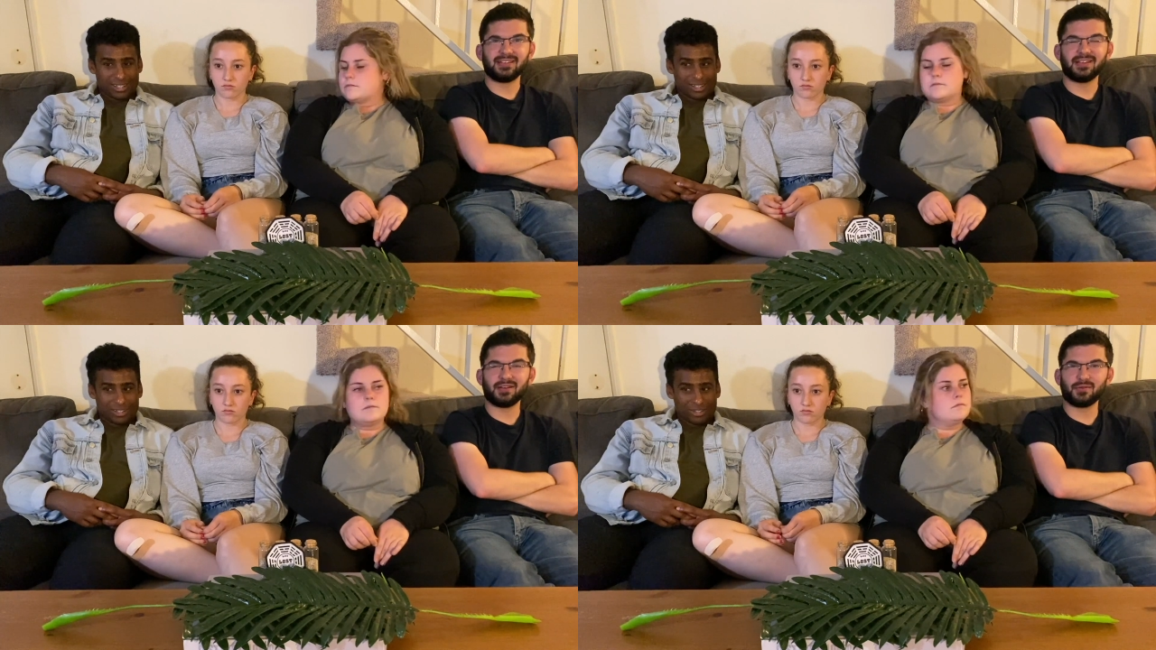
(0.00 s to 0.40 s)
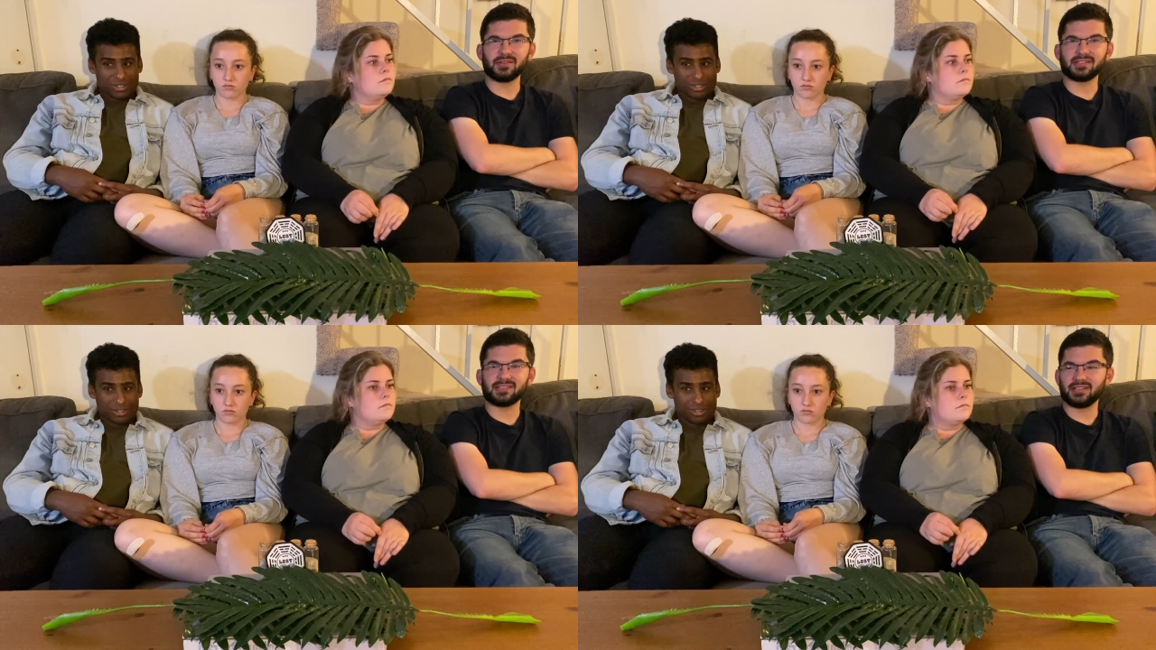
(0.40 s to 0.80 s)
Speaker 1: Mm -hmm. It
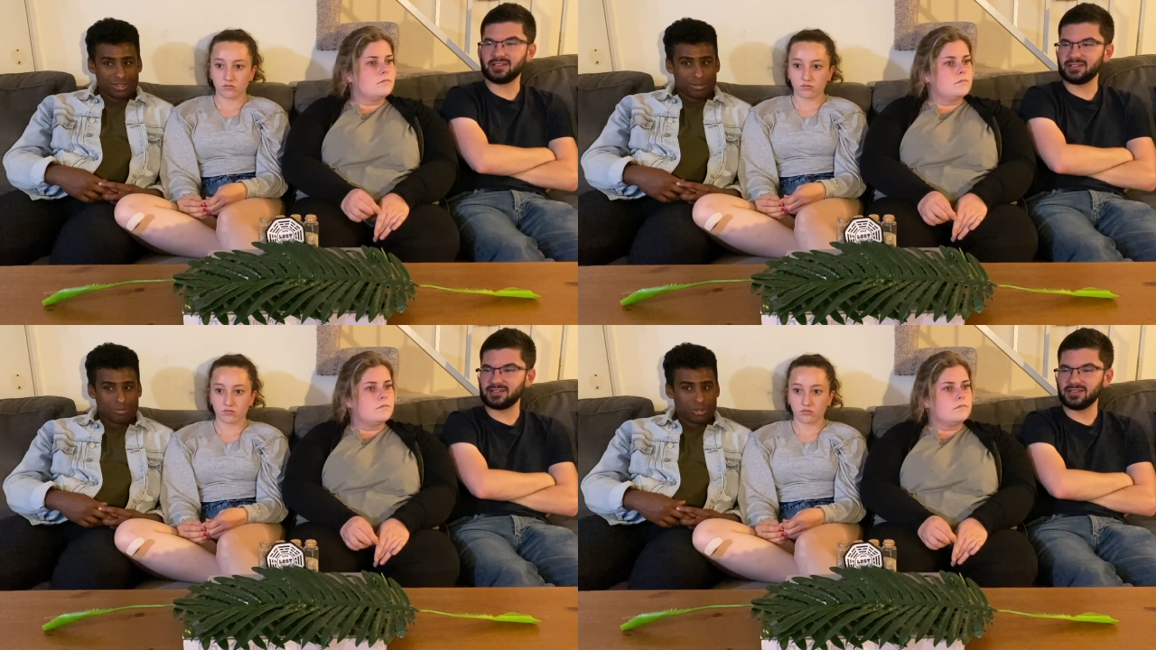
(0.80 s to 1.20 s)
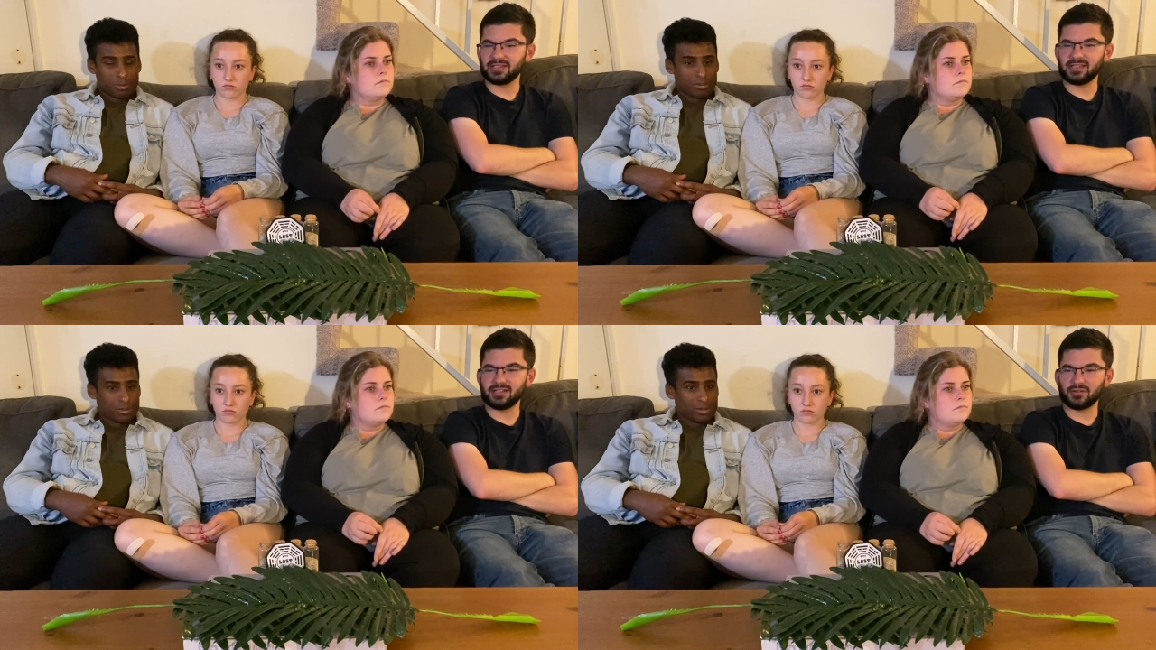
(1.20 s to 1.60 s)
was the
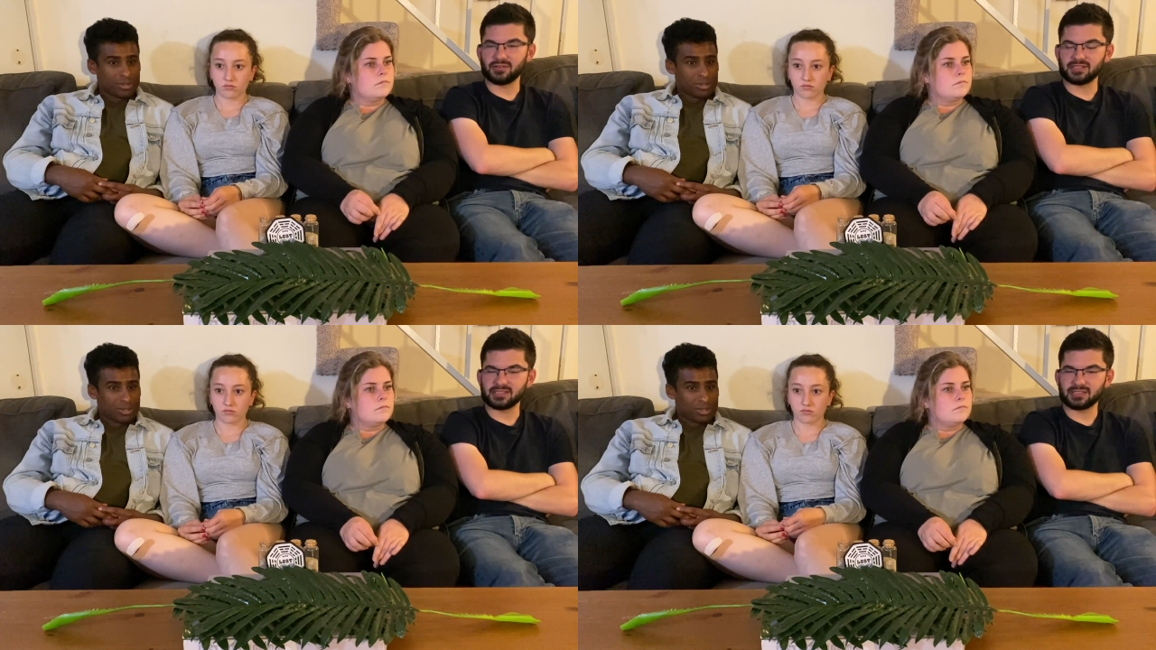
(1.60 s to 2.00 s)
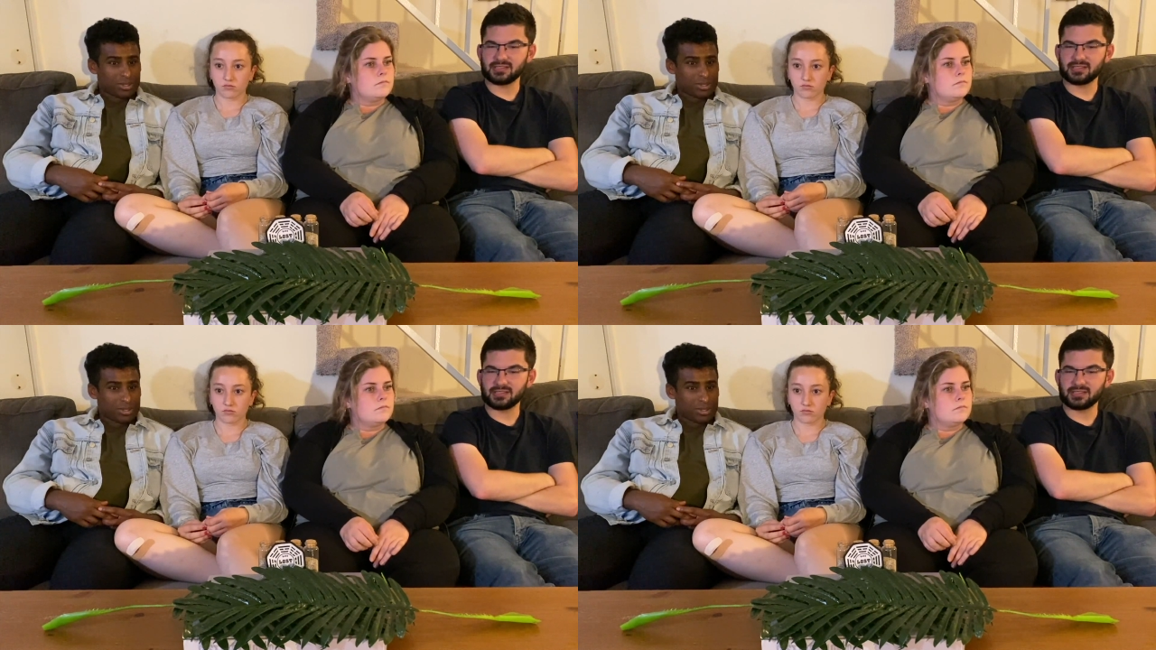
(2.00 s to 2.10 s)
clicking noise